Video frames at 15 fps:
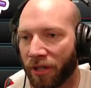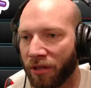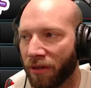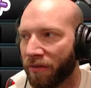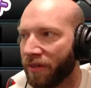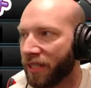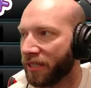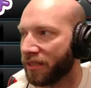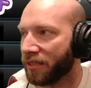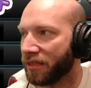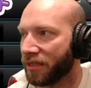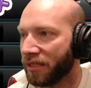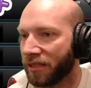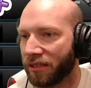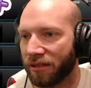You have this
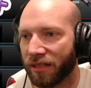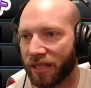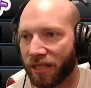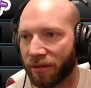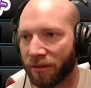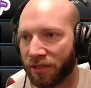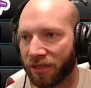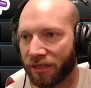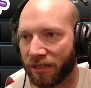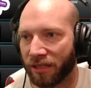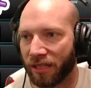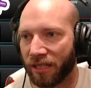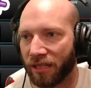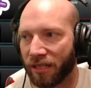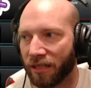screen here, which is
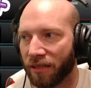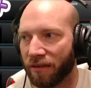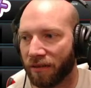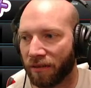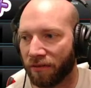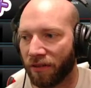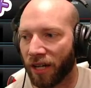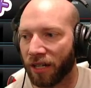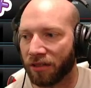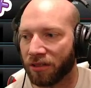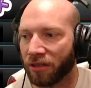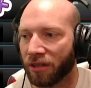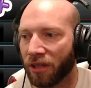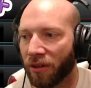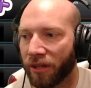the files
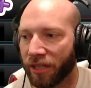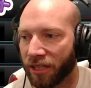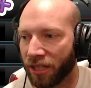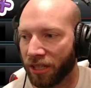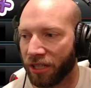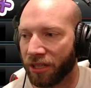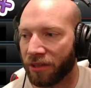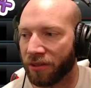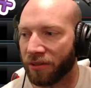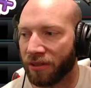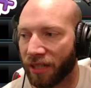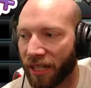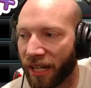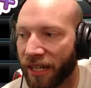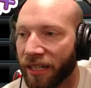you're going to use,
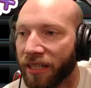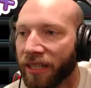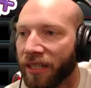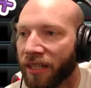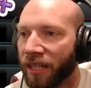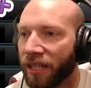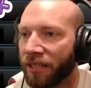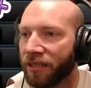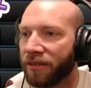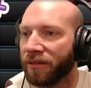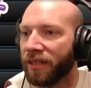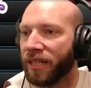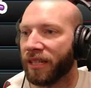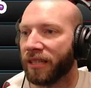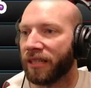okay? And you
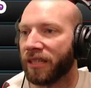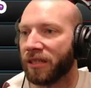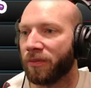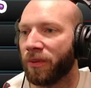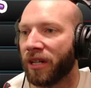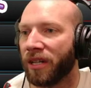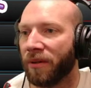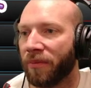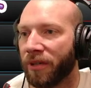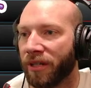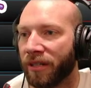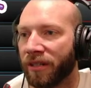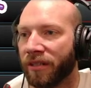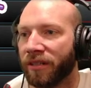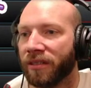hit this button up
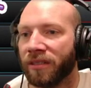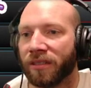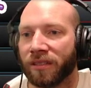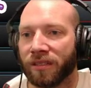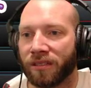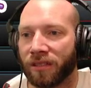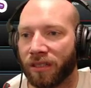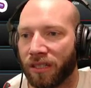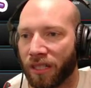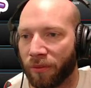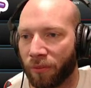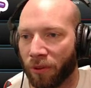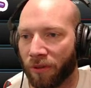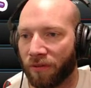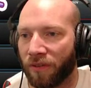here to
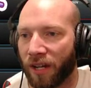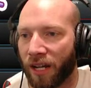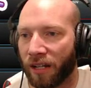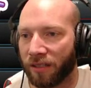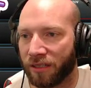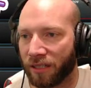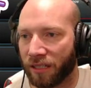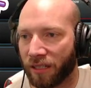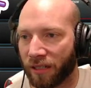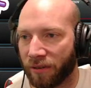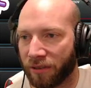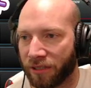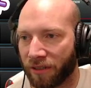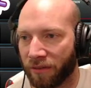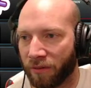import files. You click
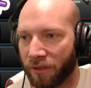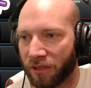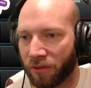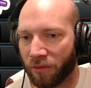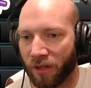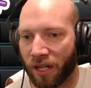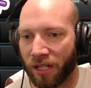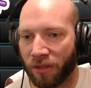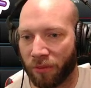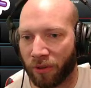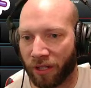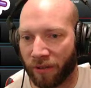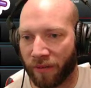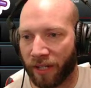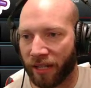whichever ones you want. You
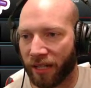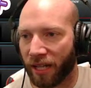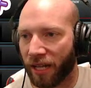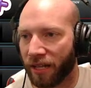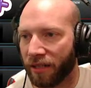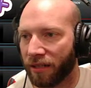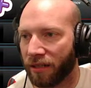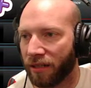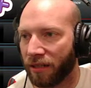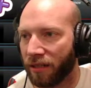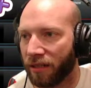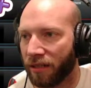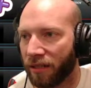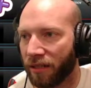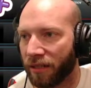bring them in. Then
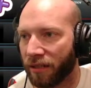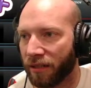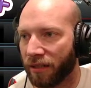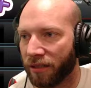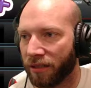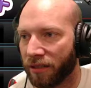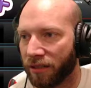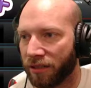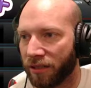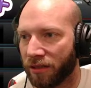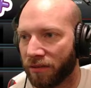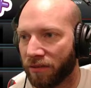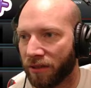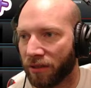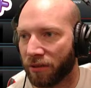here,
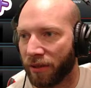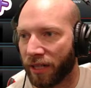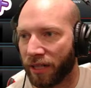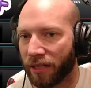just real quick.